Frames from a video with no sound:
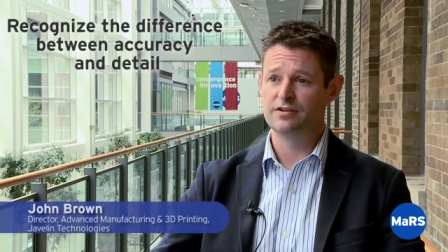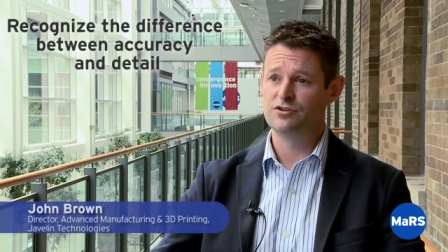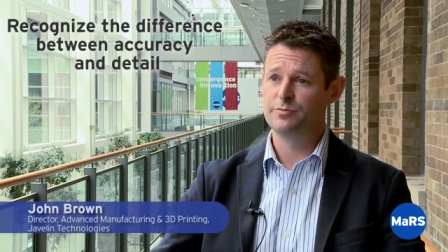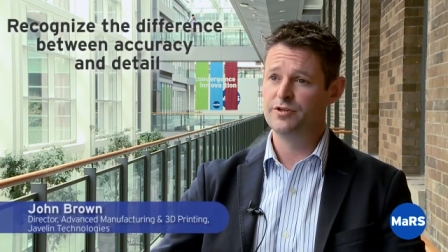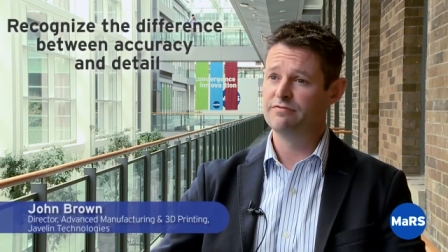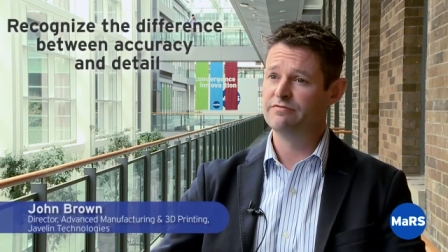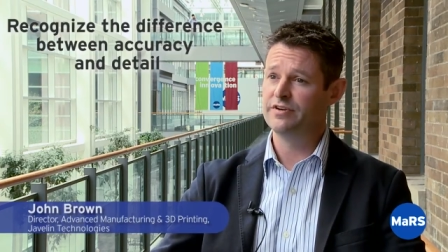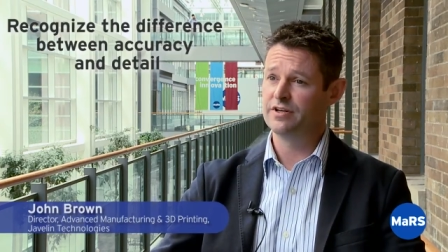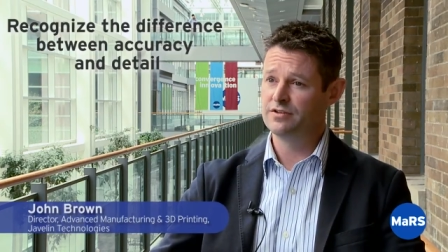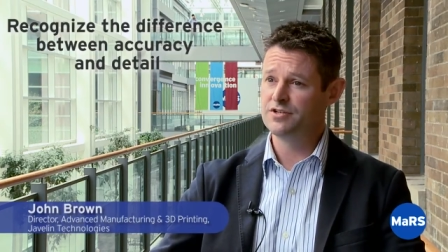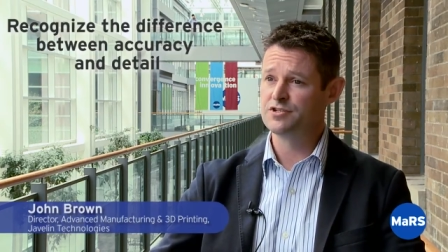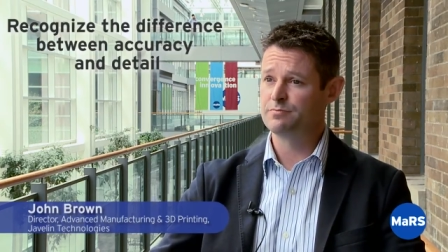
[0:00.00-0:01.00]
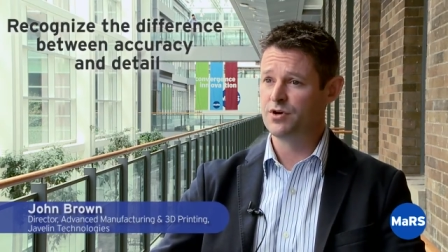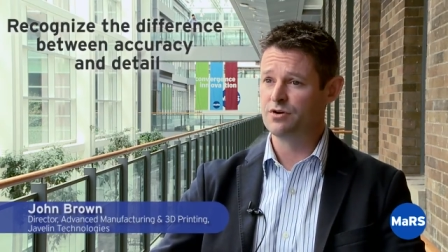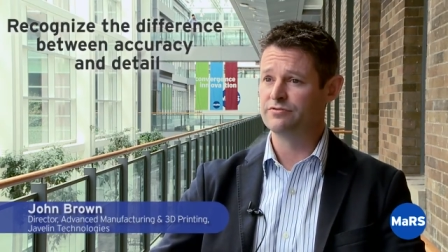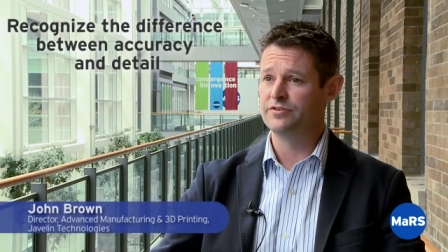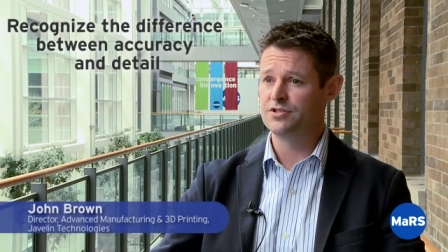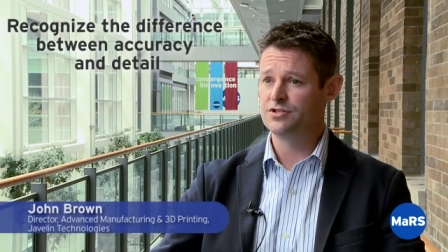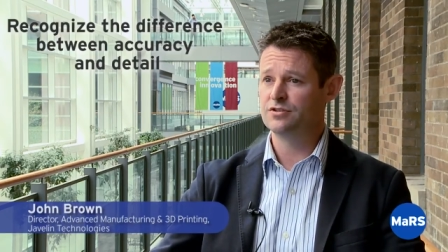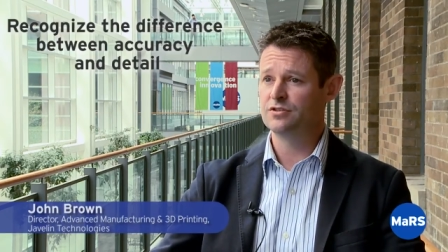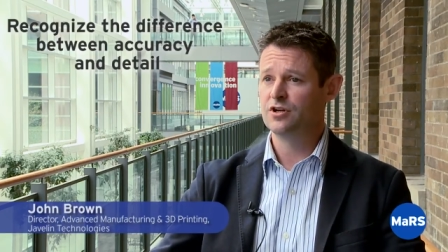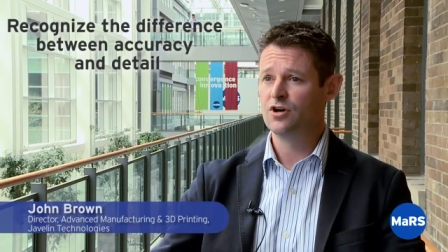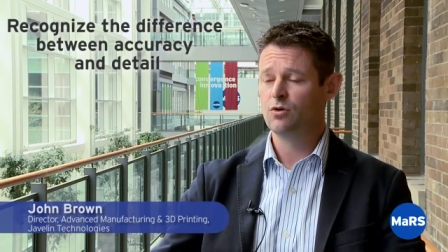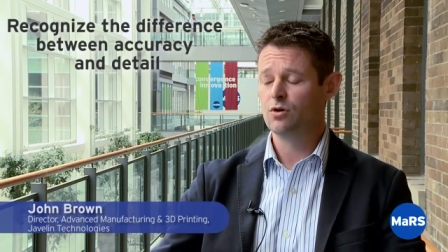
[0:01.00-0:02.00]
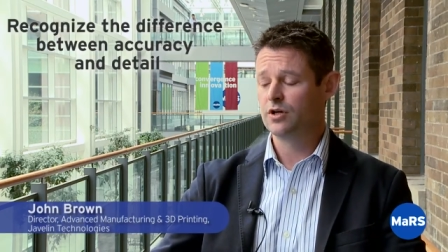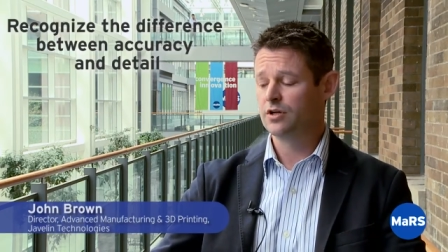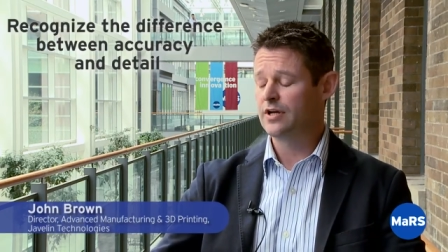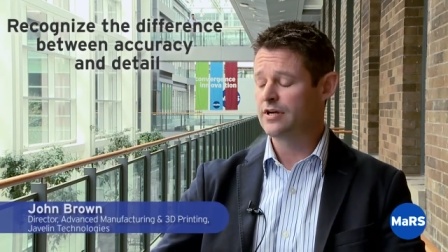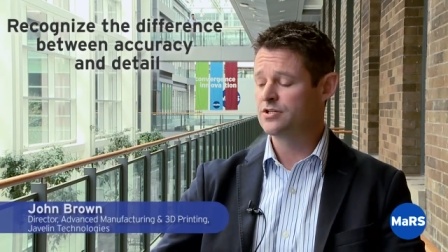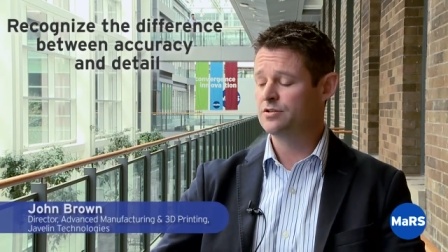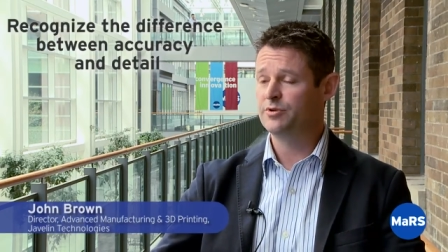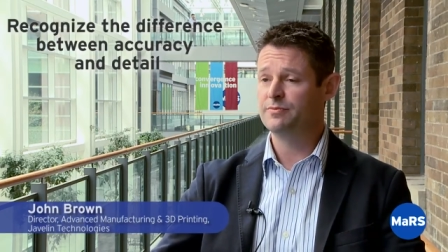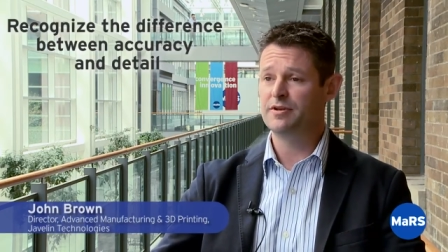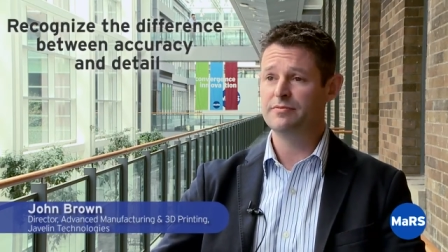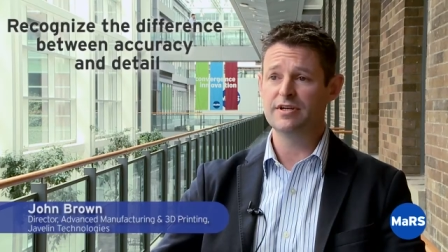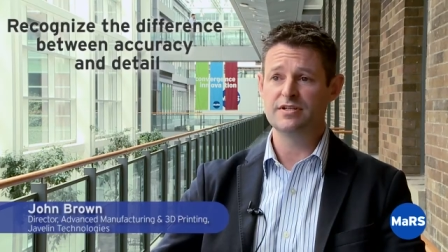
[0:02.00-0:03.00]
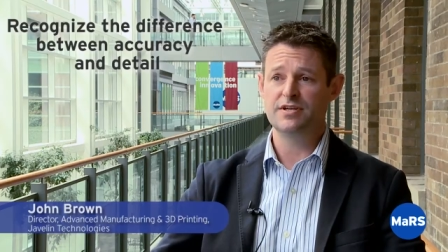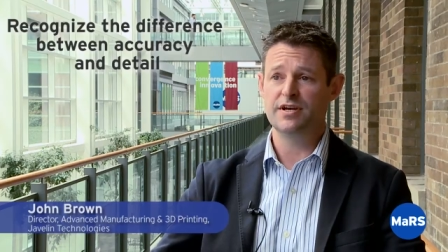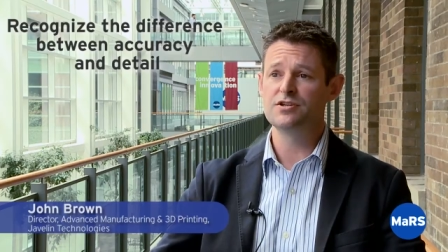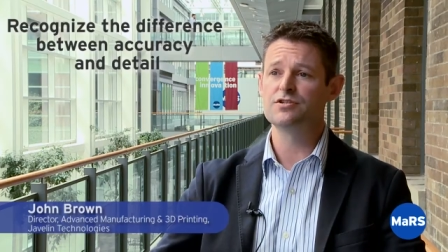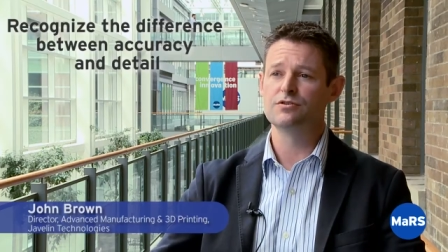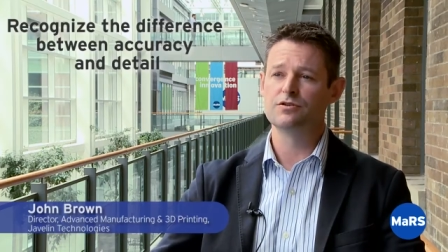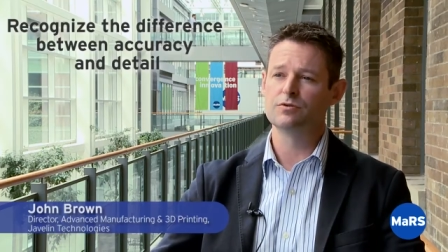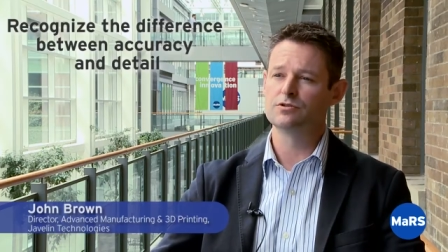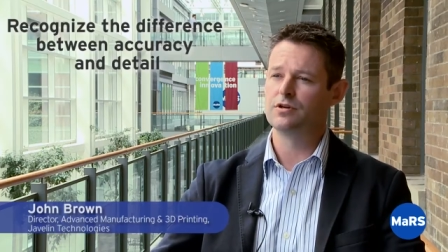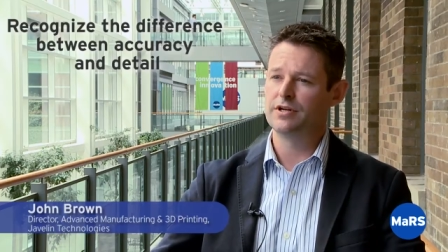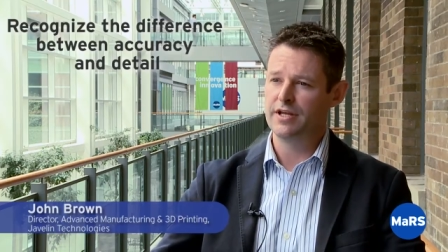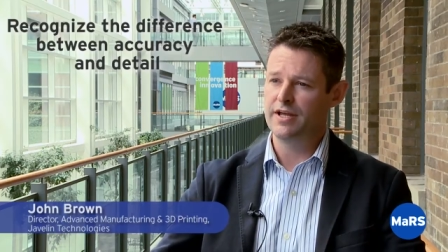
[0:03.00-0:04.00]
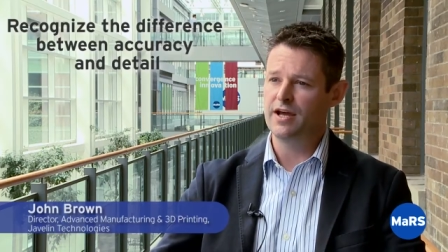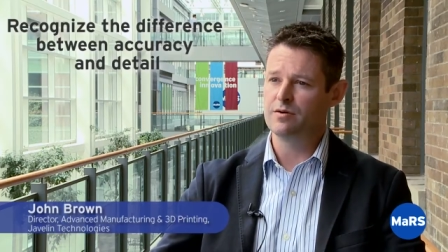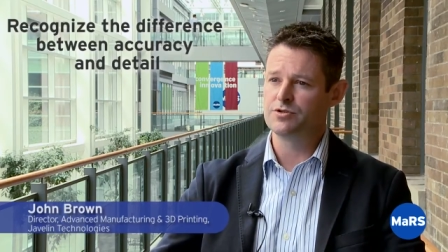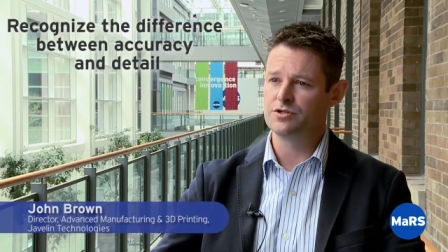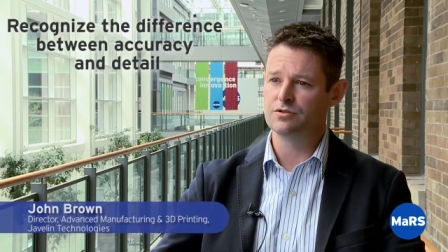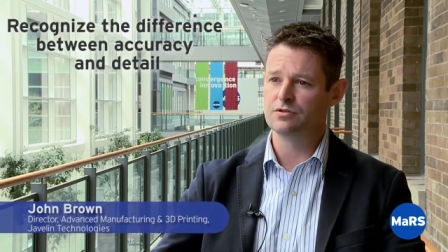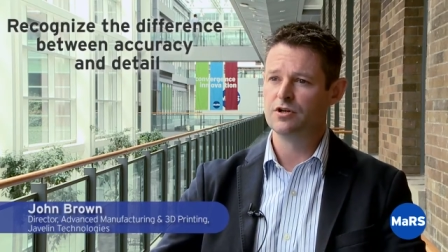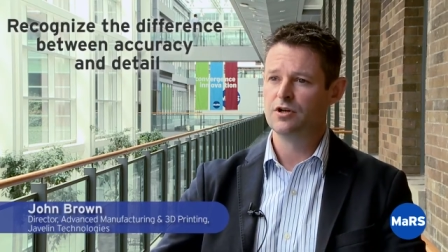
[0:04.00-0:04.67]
It could be a very small feature, or it could actually be maybe a texture that we're trying to capture